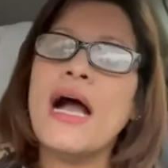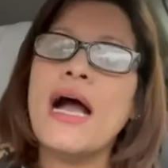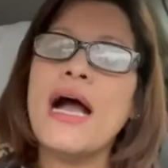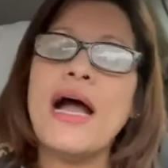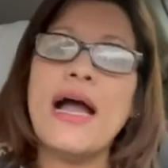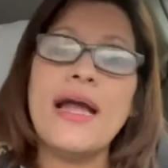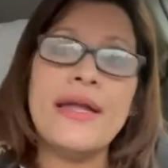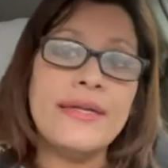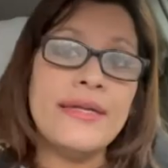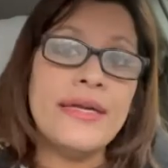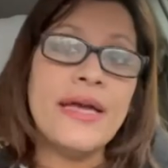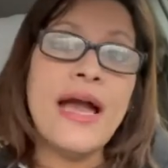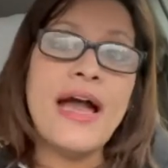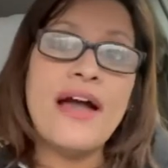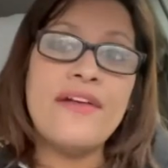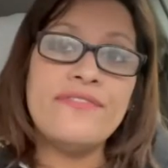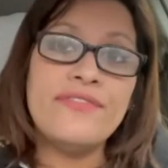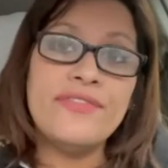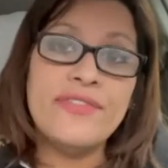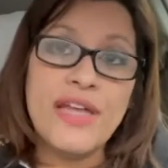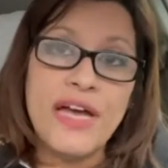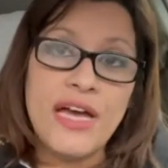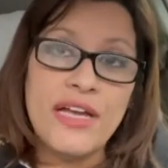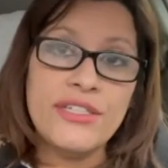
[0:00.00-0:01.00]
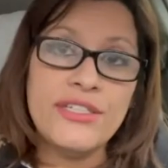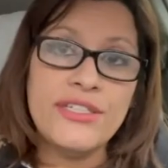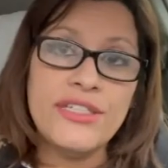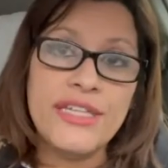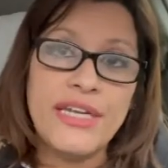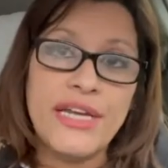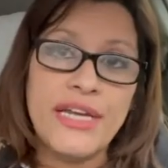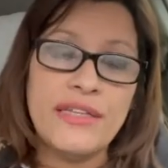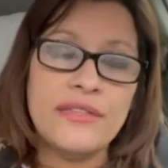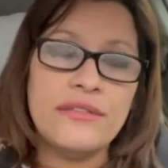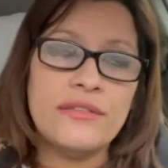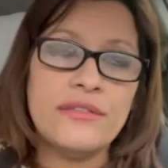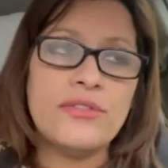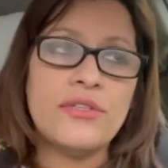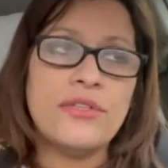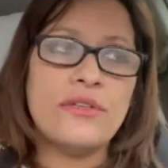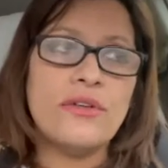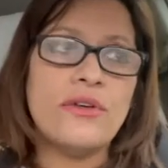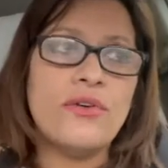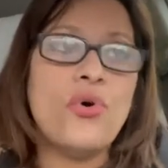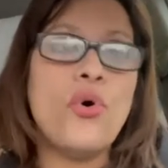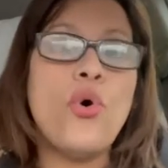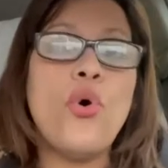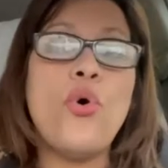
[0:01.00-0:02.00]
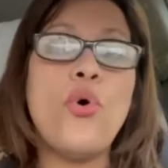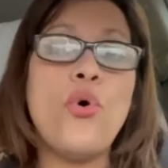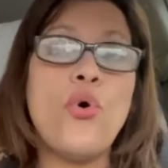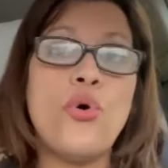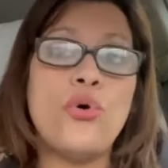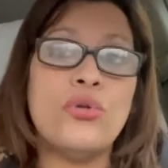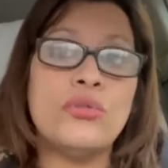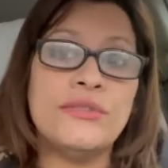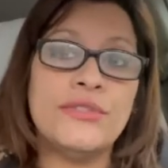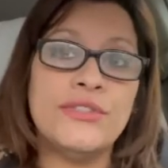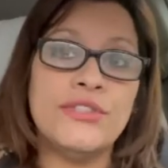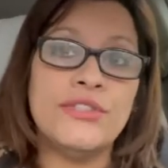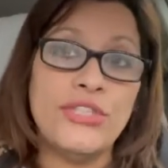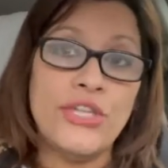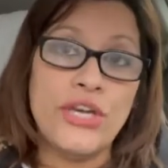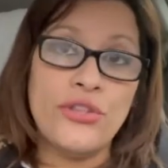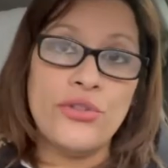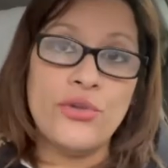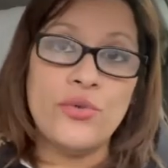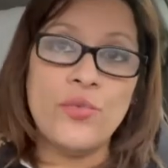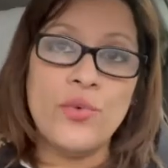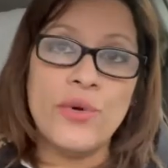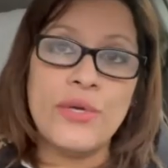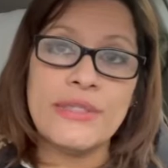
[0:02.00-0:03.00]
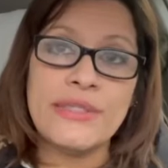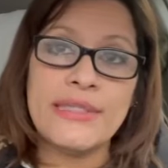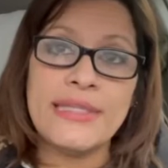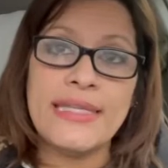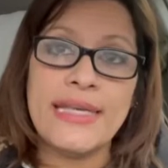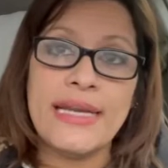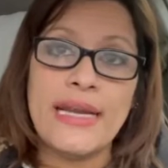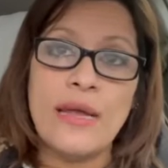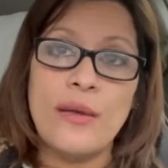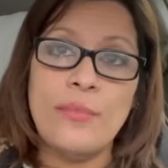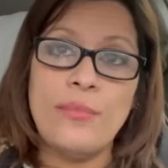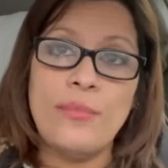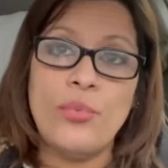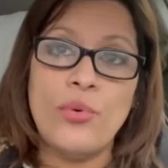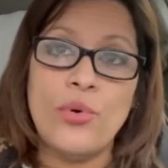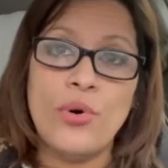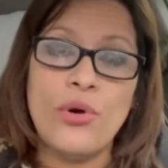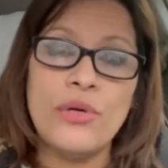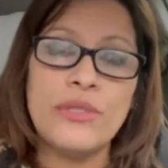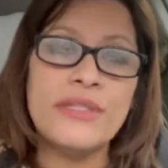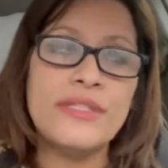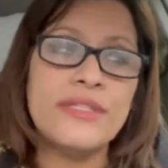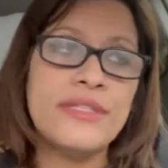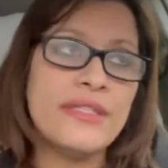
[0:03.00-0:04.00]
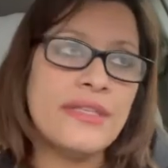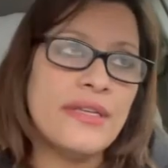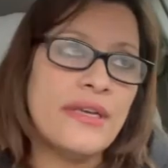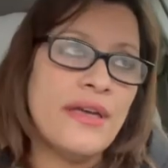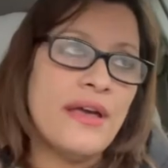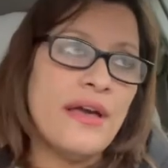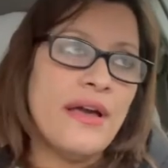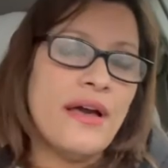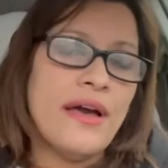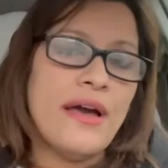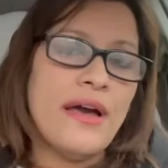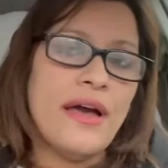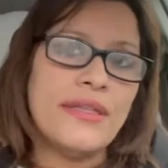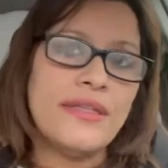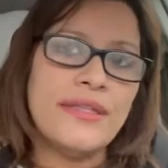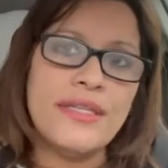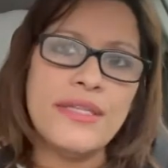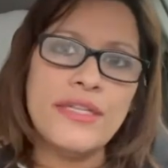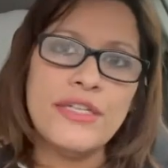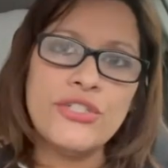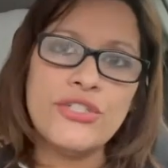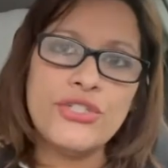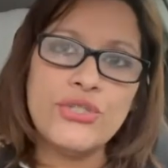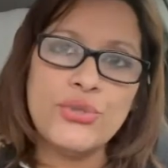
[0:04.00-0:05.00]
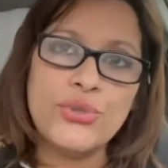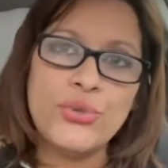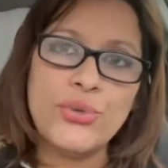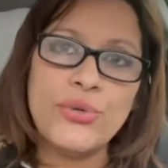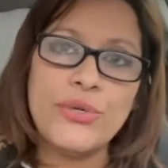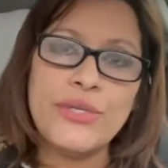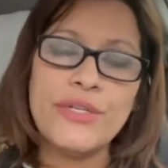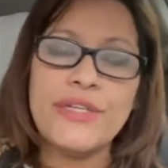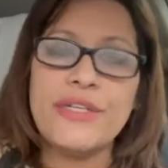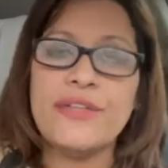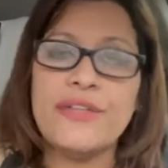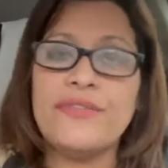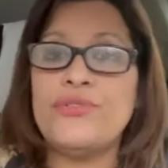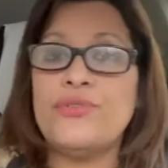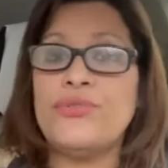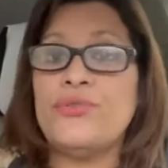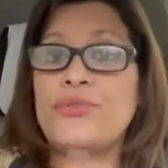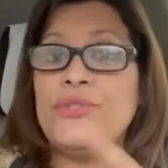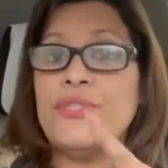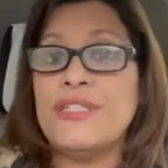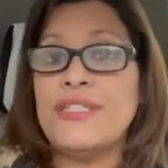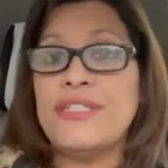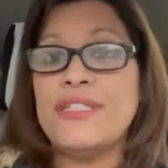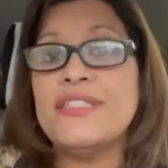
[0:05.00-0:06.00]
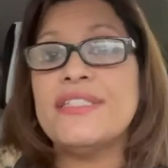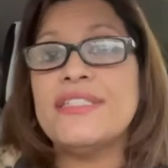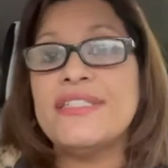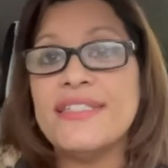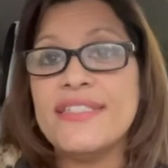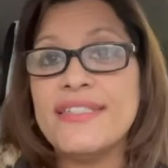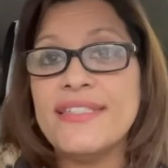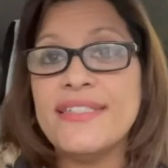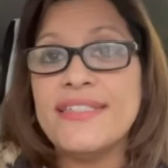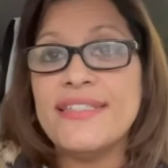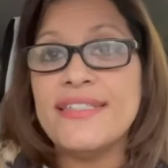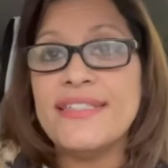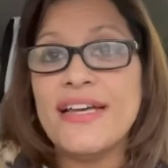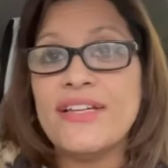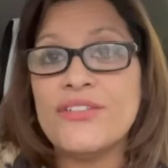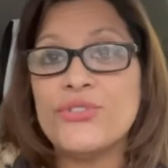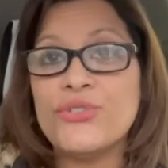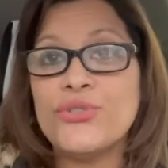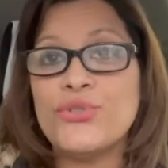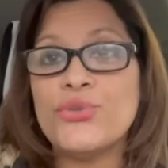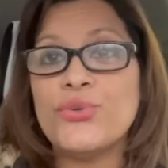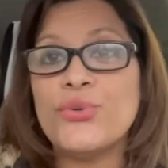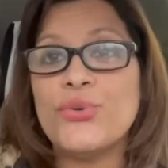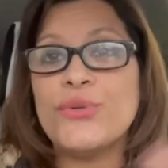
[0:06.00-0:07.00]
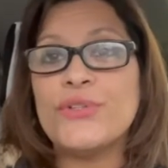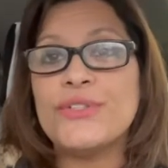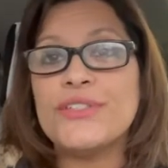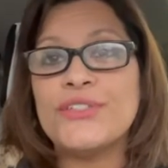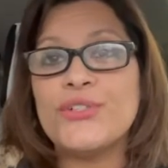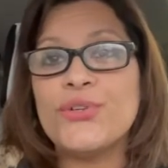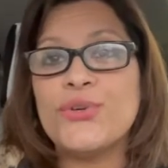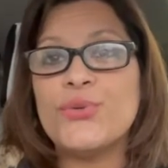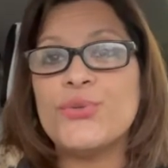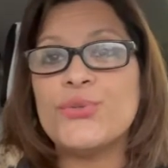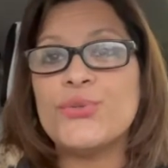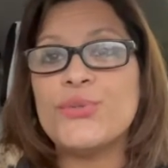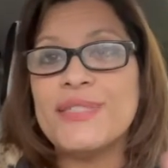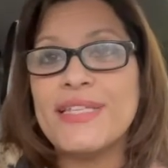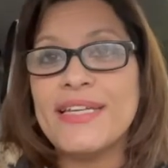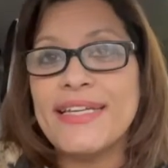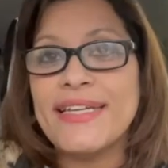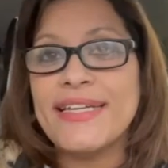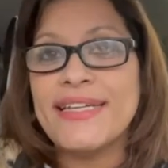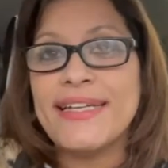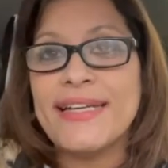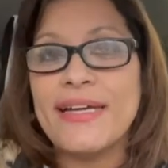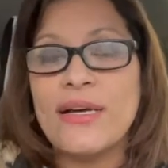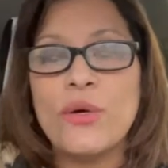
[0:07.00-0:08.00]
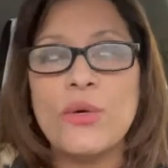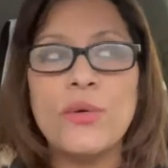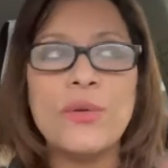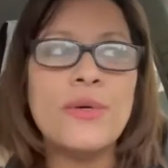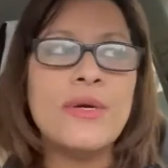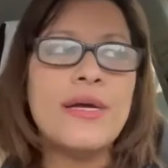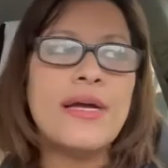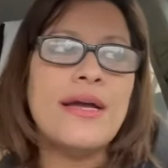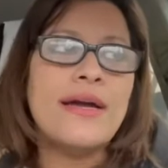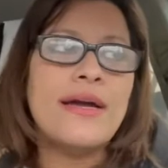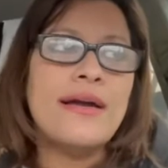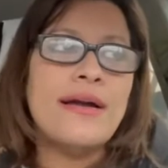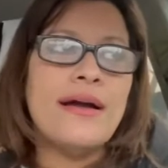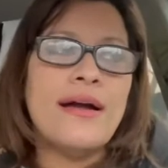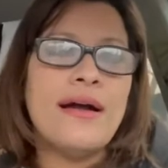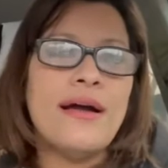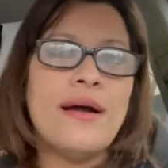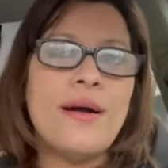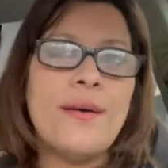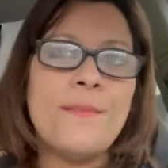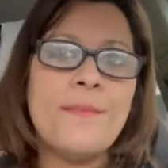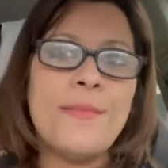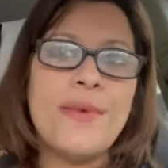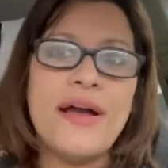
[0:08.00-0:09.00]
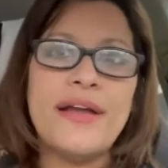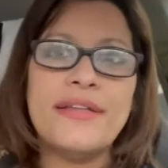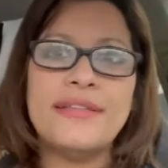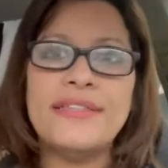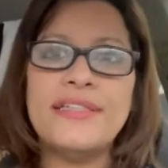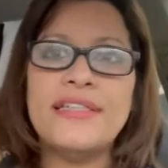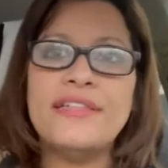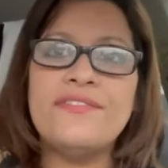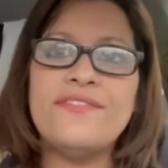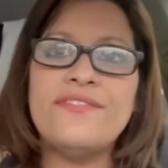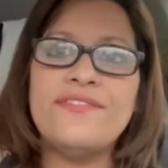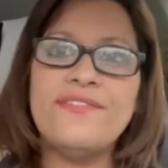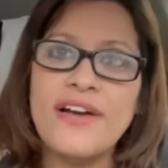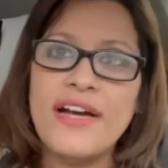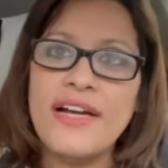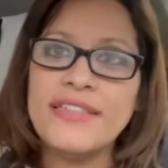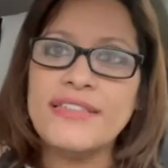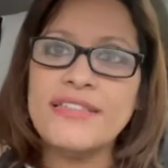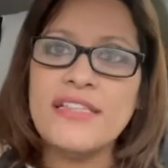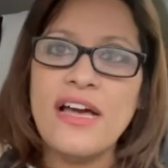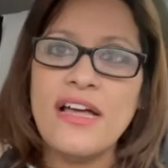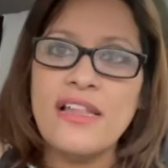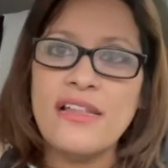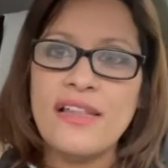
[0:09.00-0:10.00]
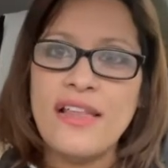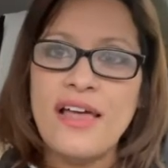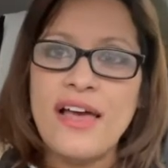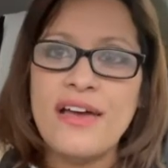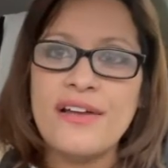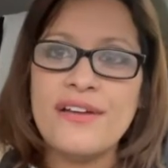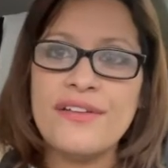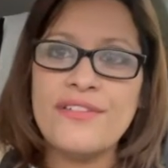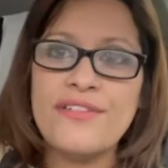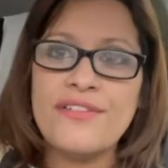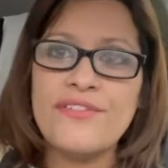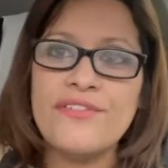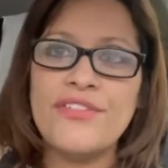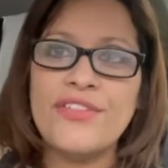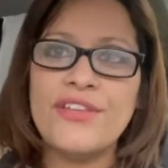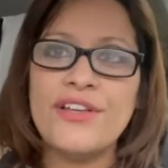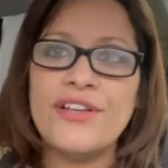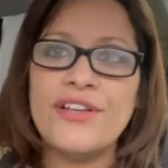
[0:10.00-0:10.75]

i have not yet hauled the other ones that i bought i did a short if you didn't see that short go check it out um, i did find a lot of the